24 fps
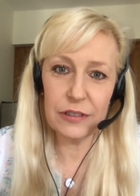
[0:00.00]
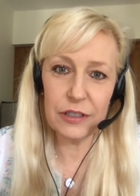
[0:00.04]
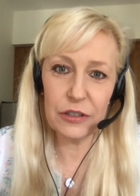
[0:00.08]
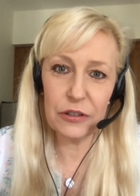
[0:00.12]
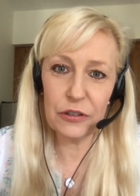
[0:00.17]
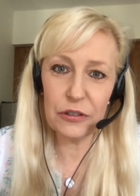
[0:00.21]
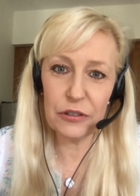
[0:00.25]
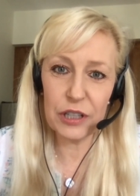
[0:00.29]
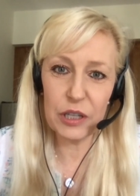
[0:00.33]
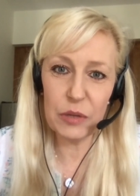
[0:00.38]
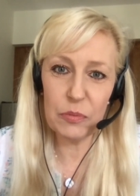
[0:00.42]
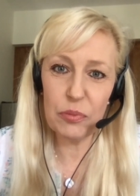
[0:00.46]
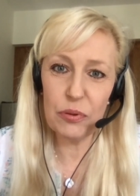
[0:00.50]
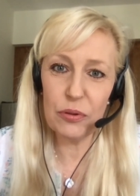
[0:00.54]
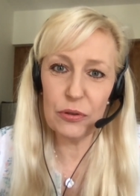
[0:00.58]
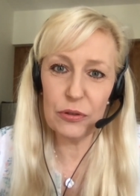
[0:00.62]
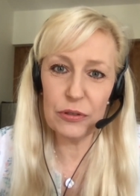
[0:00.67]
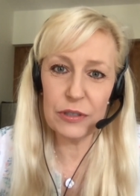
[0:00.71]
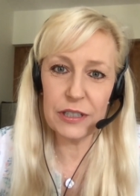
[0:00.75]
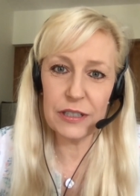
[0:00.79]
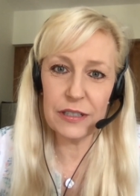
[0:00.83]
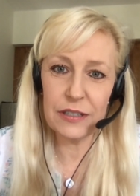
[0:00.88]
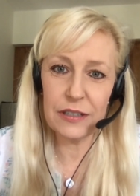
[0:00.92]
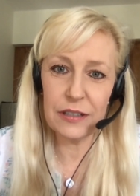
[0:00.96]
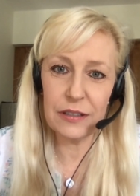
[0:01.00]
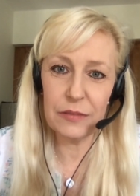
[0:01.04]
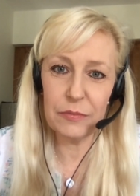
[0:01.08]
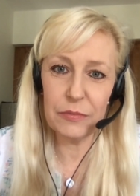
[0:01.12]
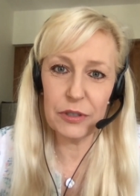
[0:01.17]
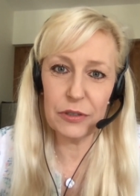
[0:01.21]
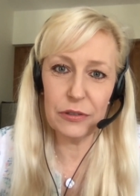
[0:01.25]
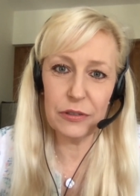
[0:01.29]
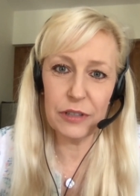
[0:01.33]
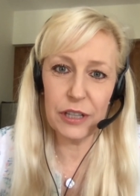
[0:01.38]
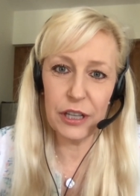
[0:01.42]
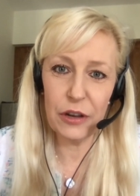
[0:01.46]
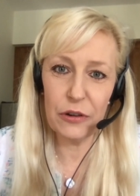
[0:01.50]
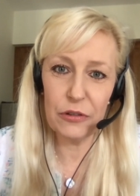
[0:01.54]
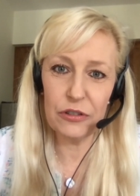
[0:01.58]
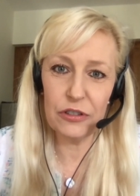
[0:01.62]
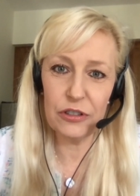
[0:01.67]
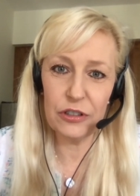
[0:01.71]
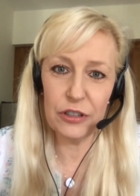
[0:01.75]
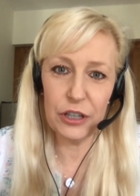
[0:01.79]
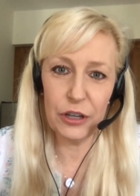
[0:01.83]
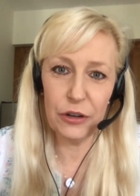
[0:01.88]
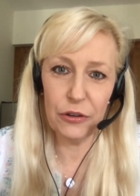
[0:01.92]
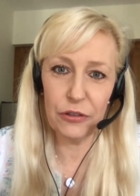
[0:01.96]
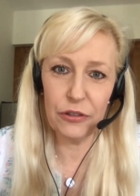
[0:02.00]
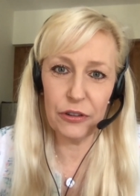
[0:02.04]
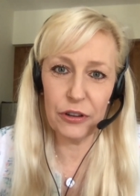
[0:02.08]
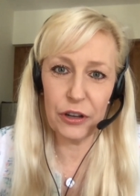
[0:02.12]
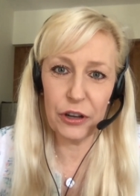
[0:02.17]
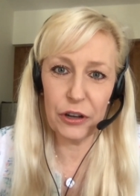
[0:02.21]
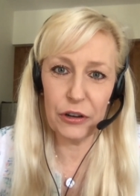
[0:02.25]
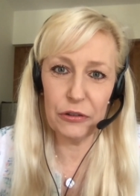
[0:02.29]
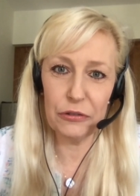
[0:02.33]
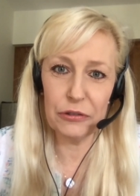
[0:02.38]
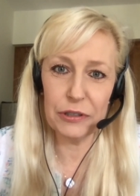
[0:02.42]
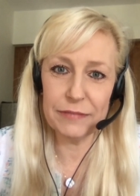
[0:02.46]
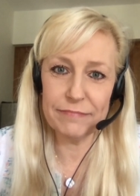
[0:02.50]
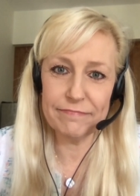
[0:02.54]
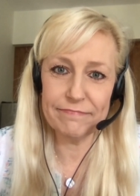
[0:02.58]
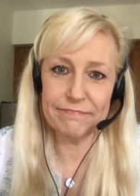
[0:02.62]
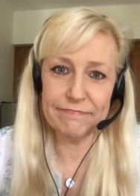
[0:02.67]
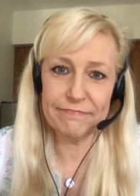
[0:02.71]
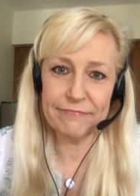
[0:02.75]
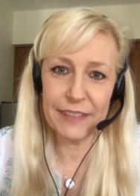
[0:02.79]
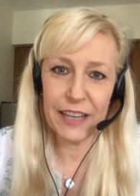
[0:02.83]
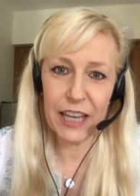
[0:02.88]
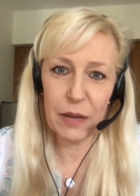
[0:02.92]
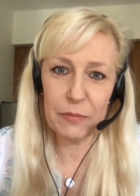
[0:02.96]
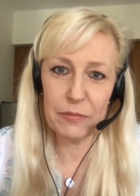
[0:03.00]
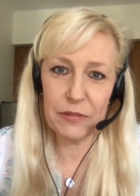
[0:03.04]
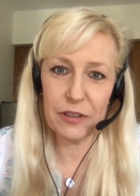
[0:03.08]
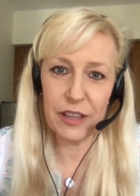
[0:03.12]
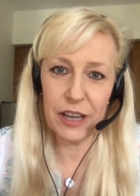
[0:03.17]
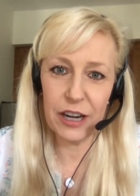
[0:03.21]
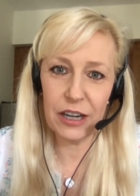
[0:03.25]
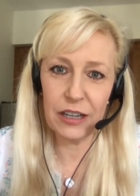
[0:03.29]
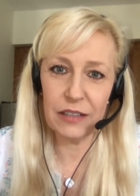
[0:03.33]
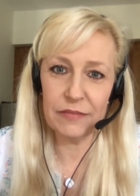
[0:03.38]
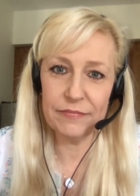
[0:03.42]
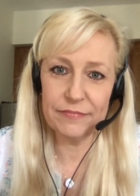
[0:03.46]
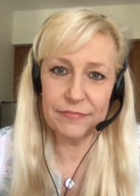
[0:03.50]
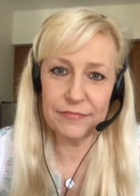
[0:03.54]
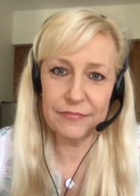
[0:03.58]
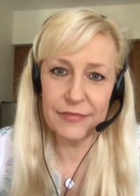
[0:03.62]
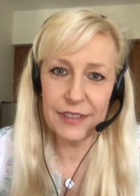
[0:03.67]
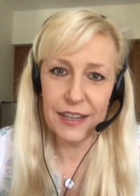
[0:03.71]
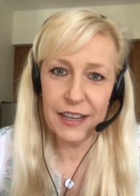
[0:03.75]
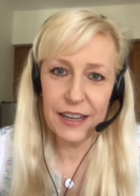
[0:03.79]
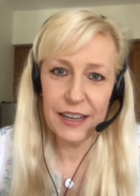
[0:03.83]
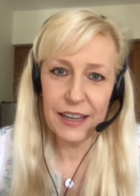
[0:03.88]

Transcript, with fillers: literally pulled into the middle of the ocean years ago and kept there.